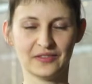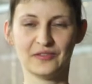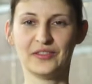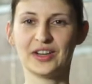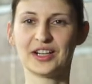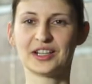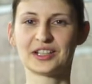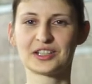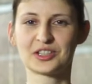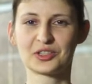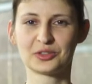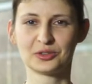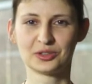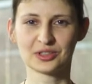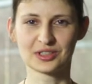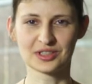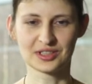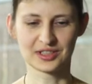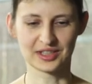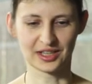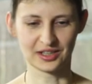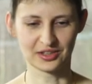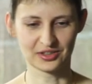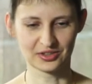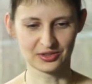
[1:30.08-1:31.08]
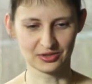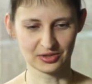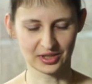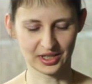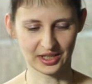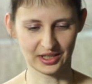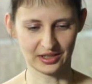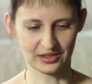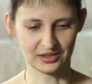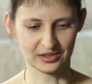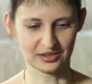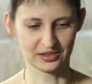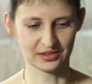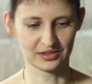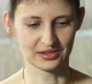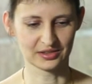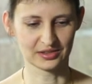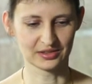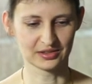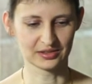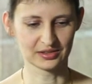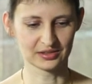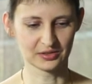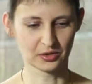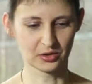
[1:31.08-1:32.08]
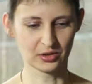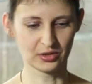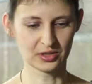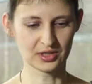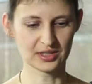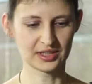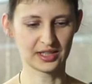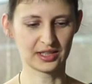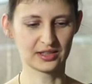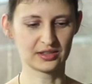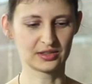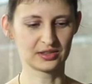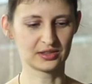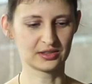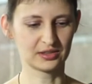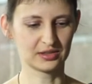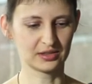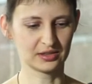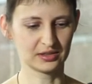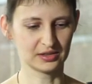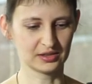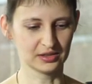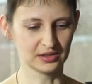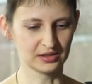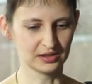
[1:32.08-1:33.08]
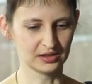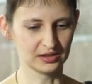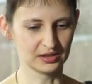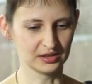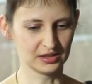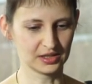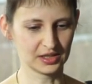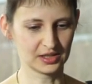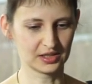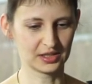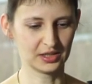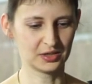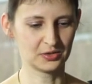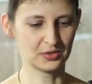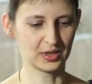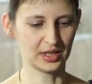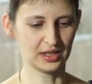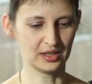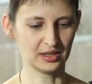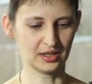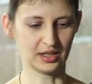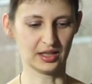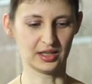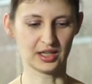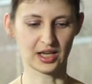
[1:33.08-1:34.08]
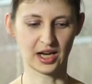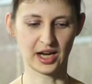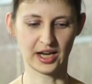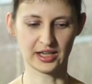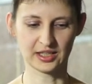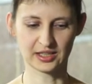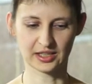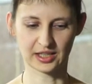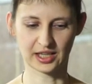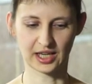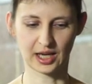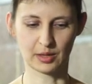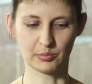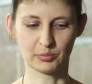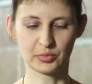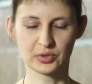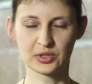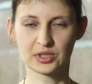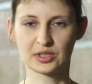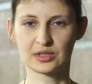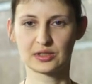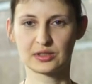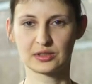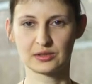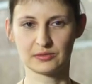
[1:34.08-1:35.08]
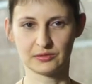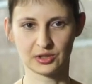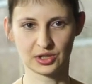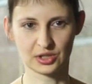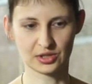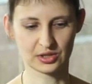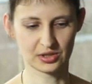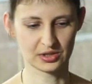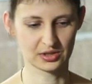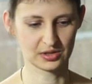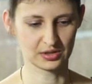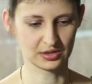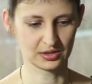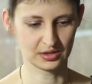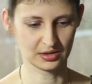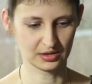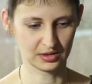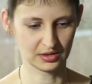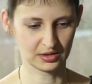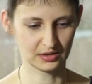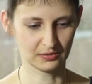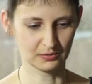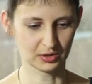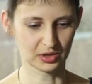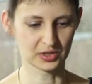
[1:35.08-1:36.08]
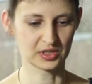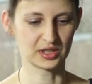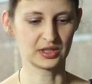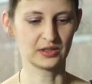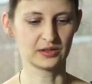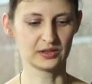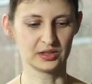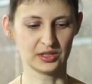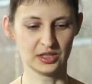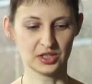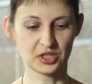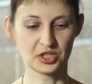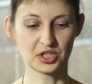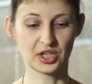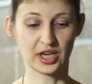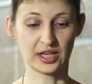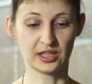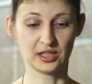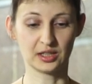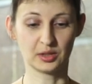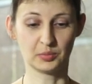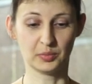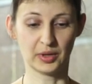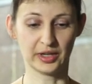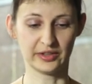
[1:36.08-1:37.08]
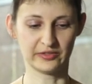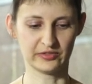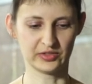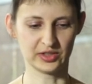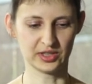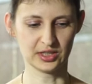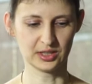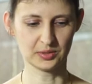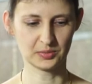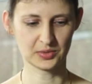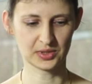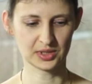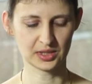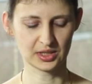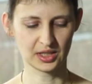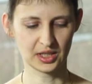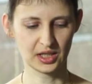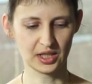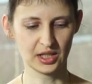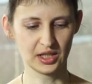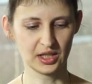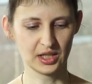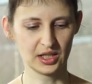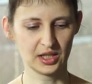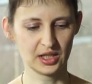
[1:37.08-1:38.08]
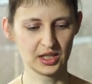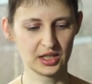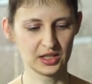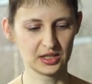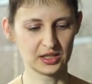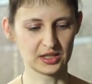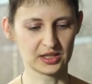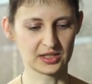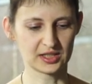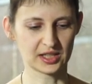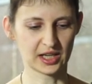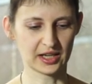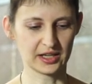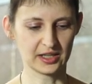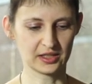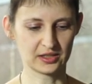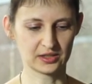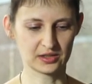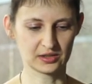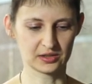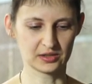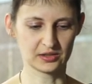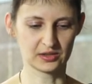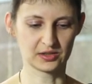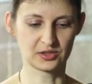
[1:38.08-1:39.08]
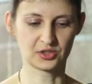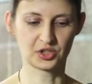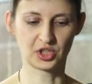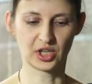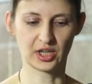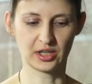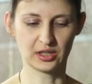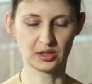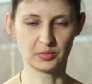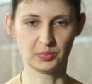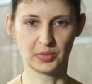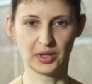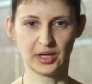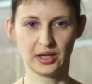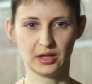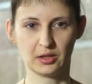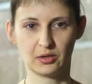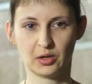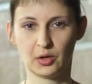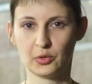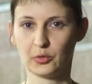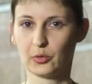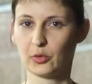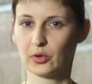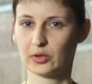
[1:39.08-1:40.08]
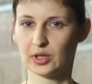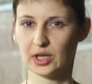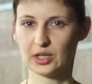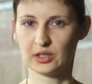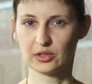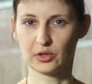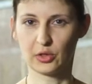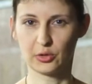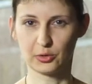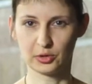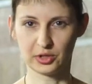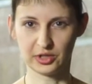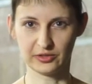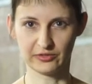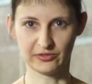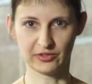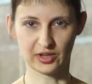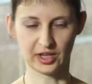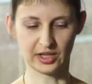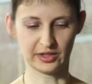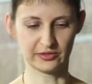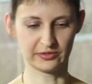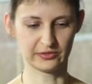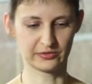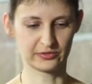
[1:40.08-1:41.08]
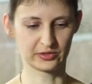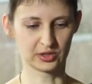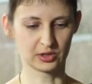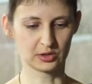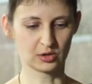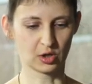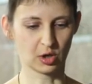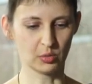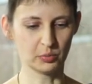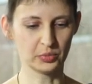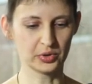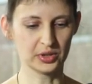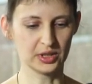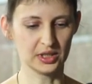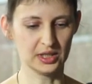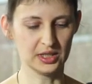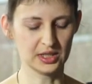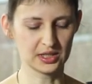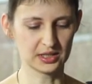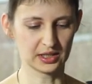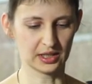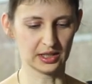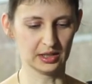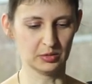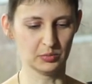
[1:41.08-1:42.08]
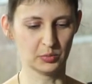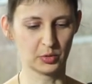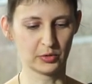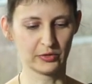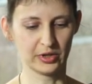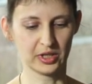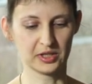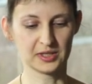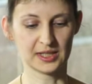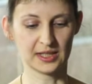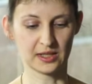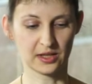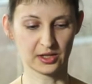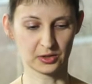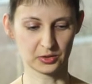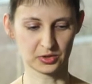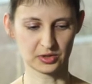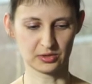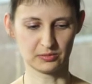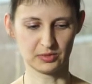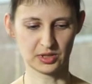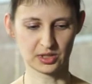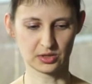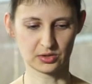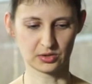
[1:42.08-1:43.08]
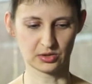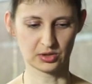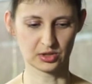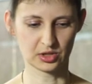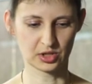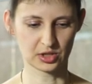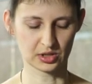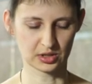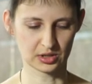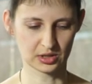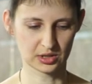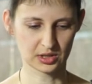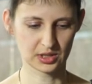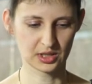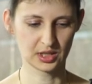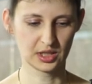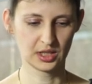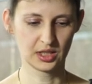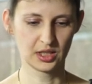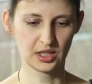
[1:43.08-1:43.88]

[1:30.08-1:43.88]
Where is Holst Center located? Holst Center is situated at the high-tech campus, which was initiated by Philips. The site is shared by around 135 companies and more than 10,000 researchers.